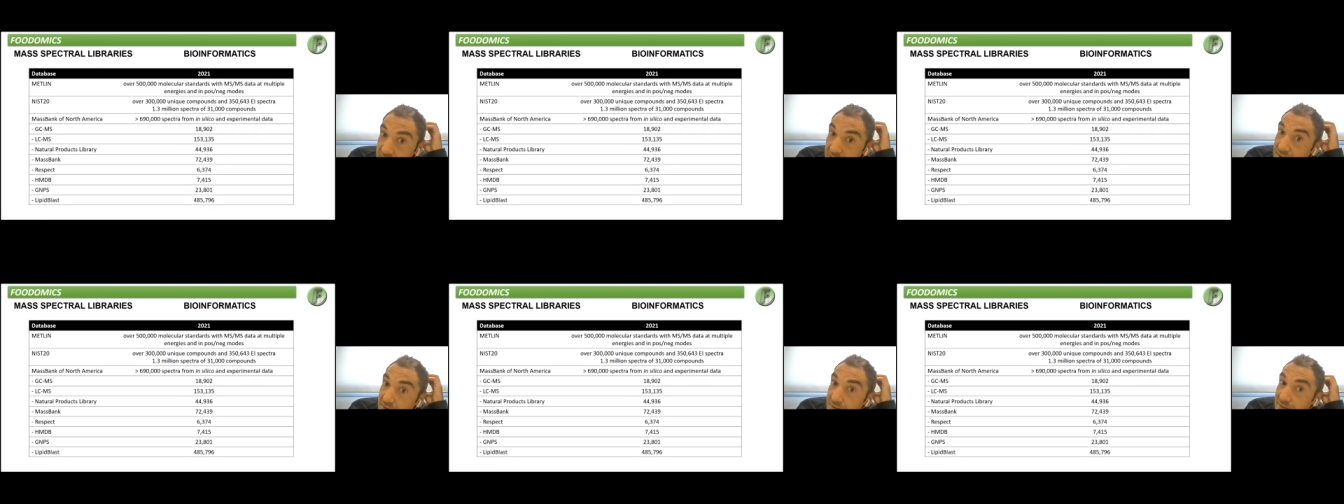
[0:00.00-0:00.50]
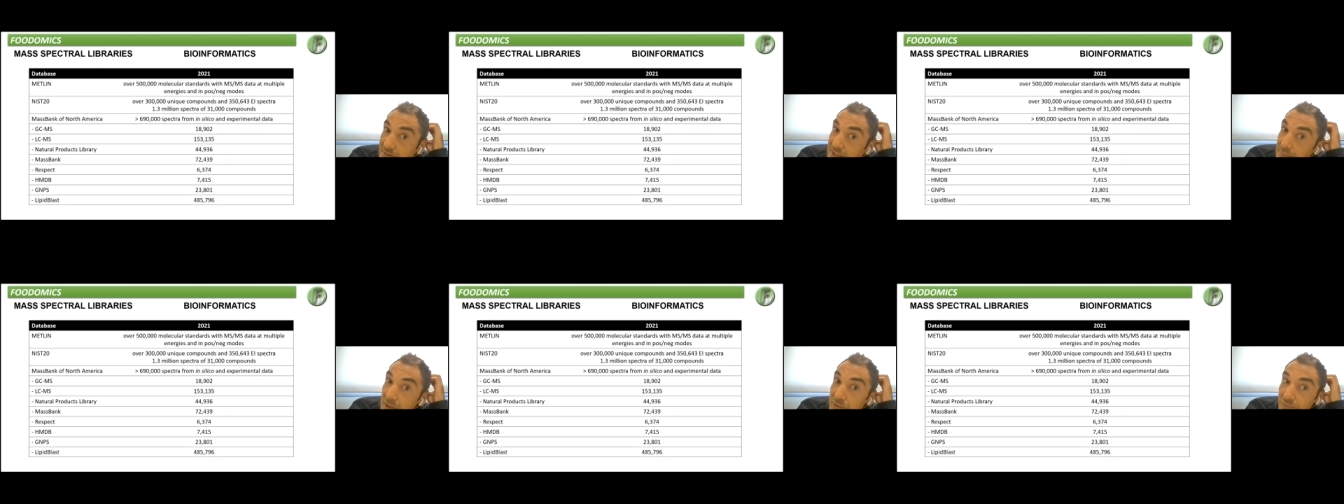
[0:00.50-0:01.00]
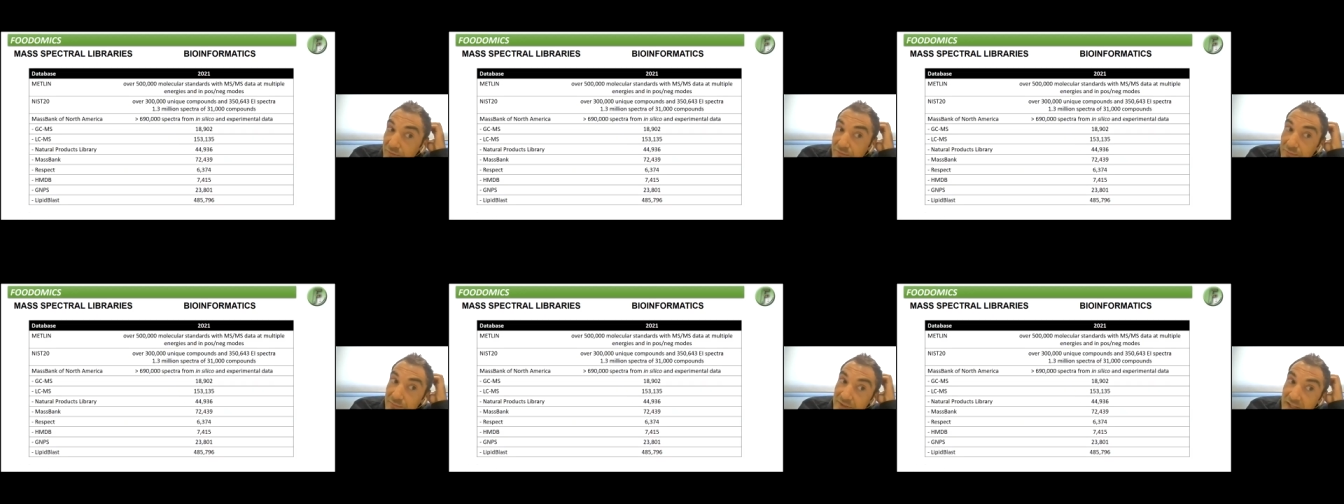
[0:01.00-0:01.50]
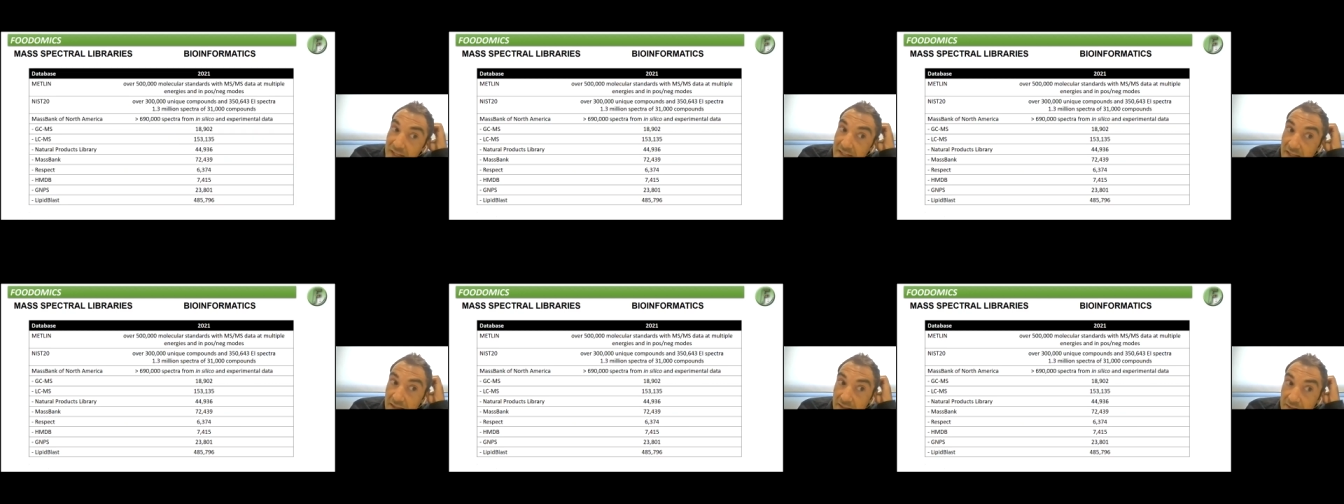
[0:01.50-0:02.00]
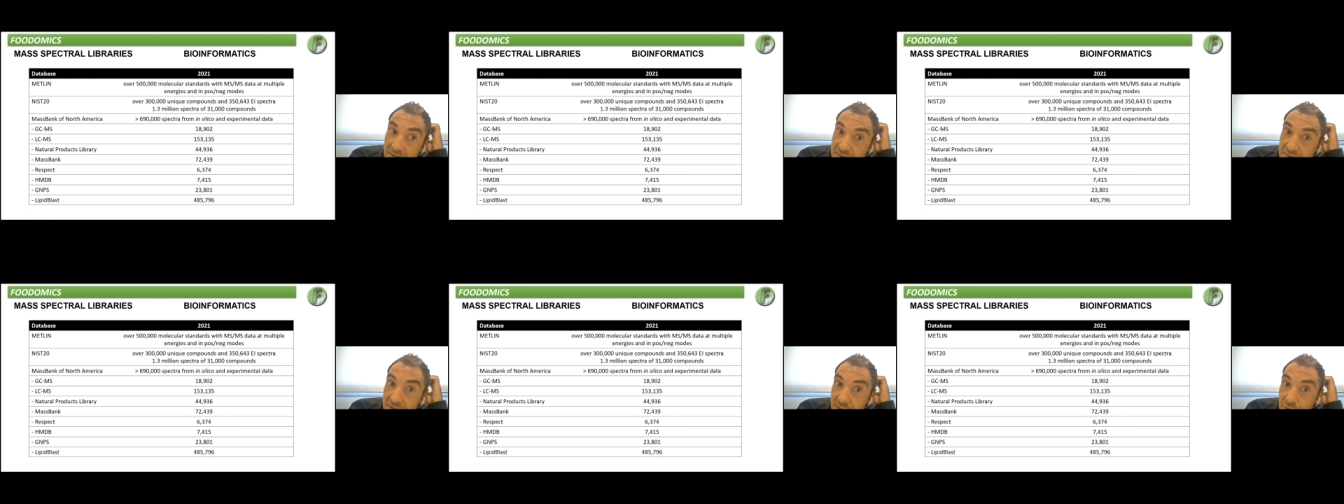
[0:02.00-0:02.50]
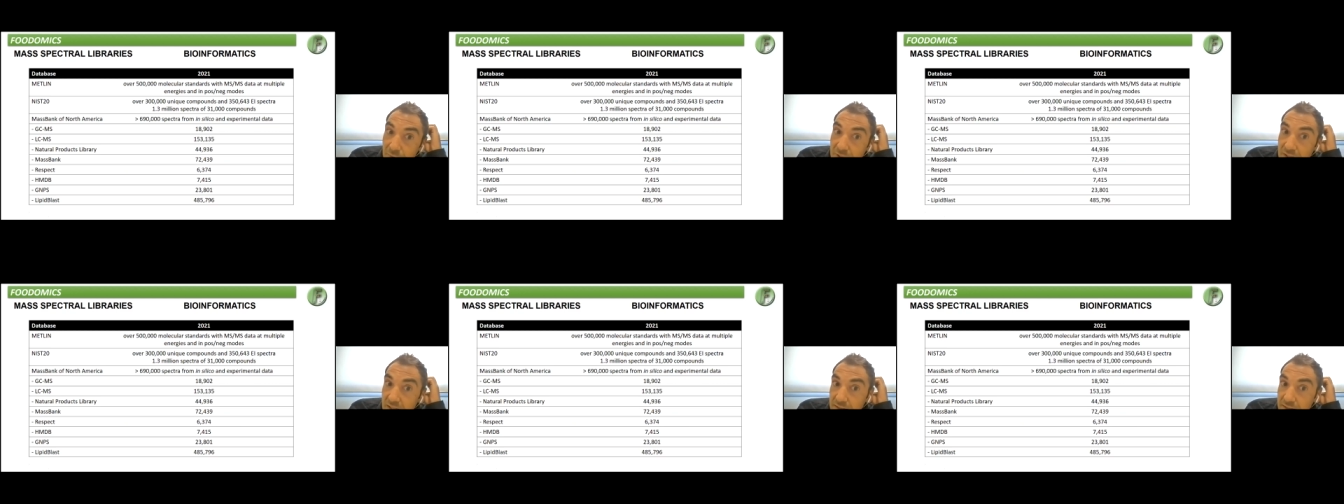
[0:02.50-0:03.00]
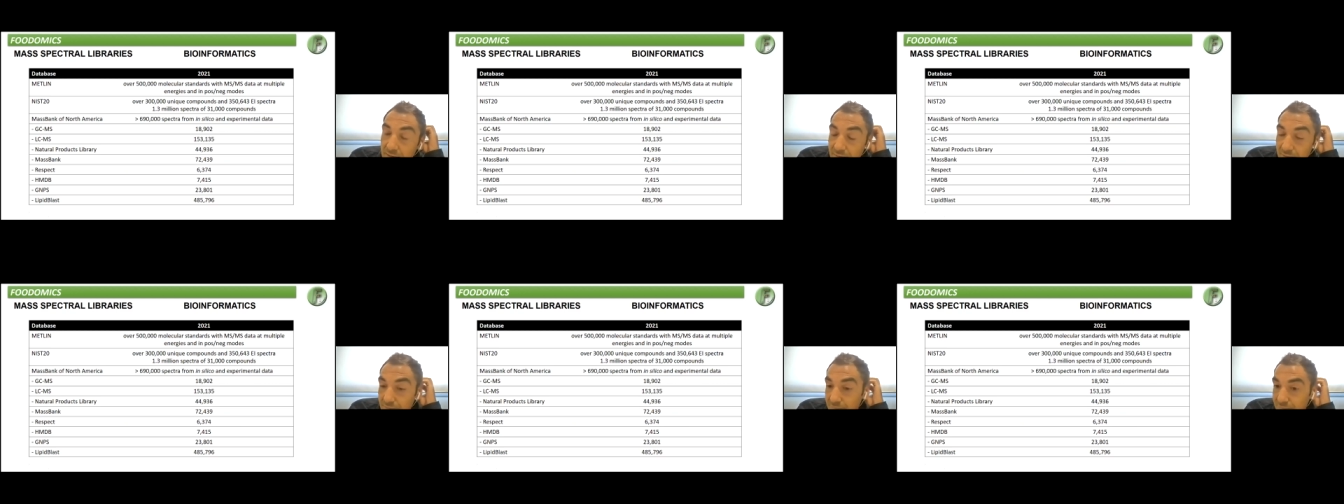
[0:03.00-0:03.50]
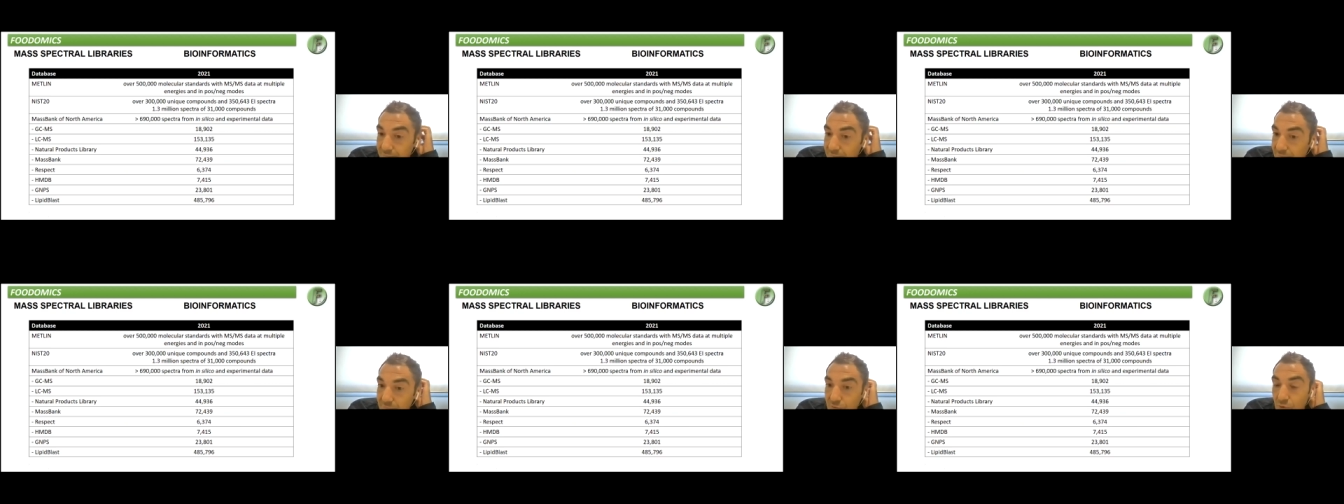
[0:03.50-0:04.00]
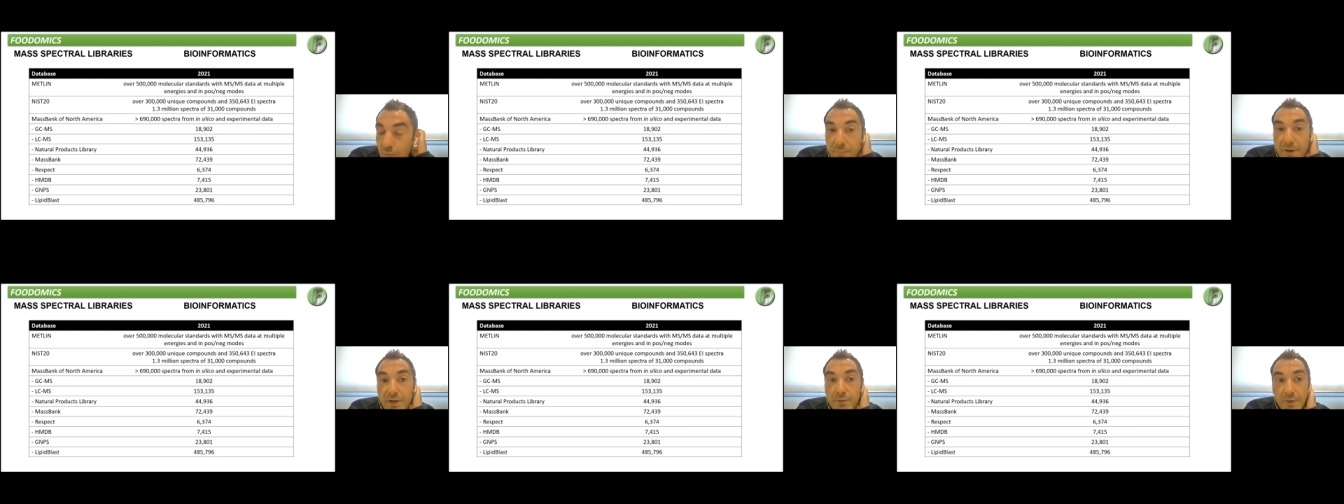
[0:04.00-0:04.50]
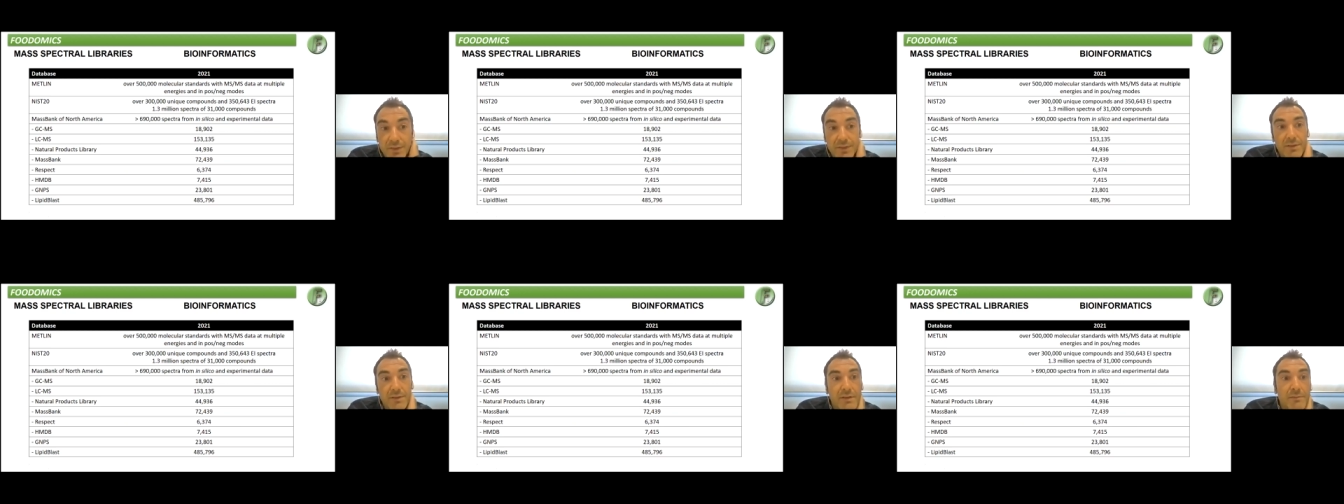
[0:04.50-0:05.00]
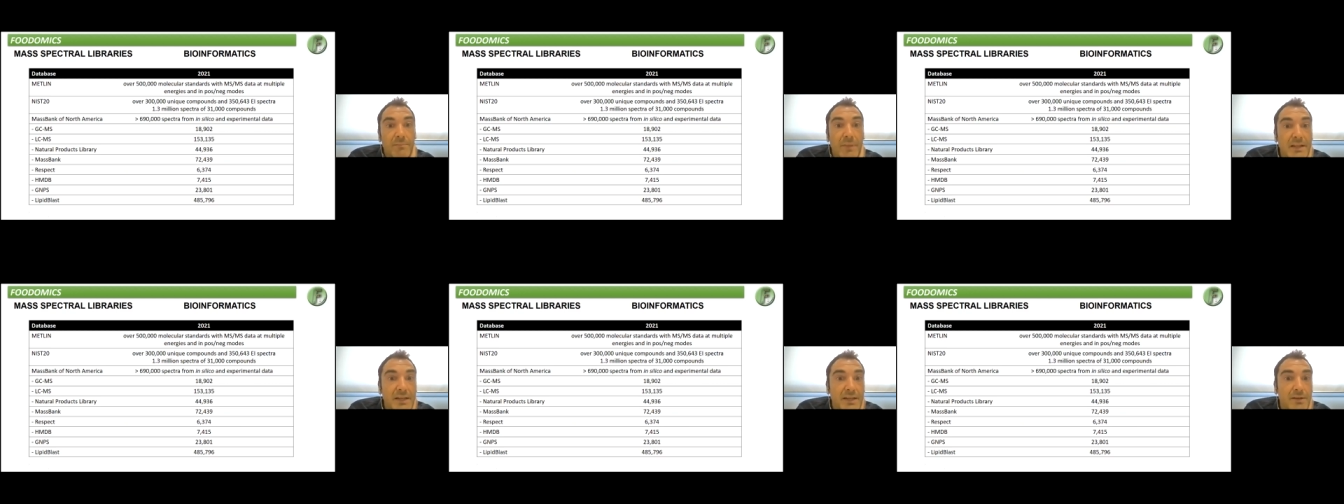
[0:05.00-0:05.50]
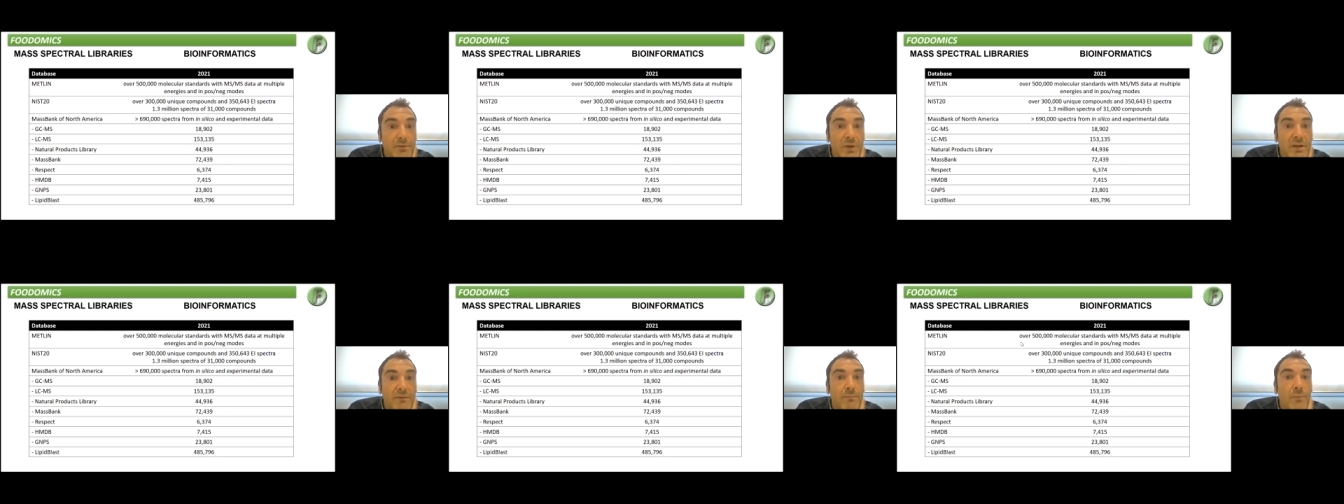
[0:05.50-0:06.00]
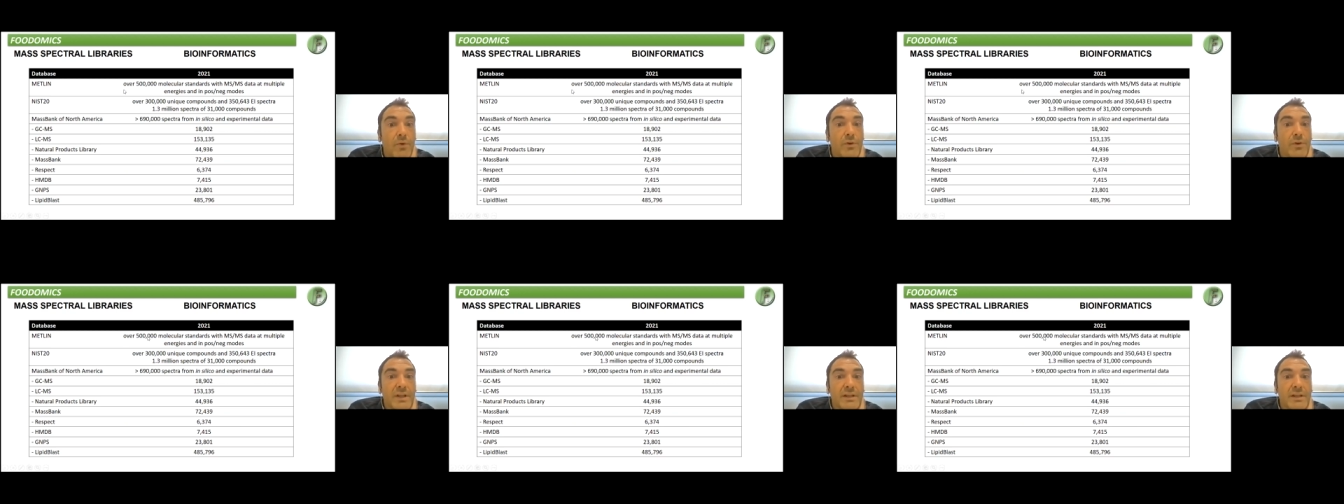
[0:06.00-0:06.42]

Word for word: see the amount of data that we can compare with. In METLIN, we have more